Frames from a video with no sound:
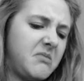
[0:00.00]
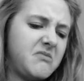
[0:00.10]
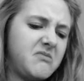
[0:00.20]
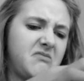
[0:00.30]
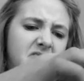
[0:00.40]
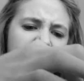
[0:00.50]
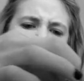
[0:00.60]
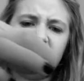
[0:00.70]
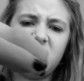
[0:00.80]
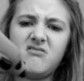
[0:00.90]

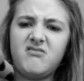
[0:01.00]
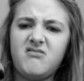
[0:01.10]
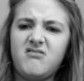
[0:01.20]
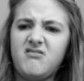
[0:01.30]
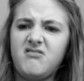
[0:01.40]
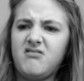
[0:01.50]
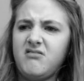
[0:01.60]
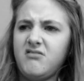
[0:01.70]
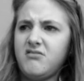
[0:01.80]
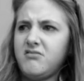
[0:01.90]

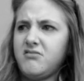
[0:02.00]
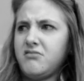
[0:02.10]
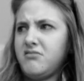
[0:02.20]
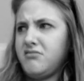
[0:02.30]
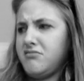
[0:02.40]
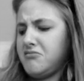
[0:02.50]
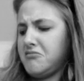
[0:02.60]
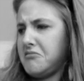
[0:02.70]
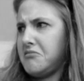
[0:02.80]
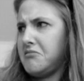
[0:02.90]
Nothing is said.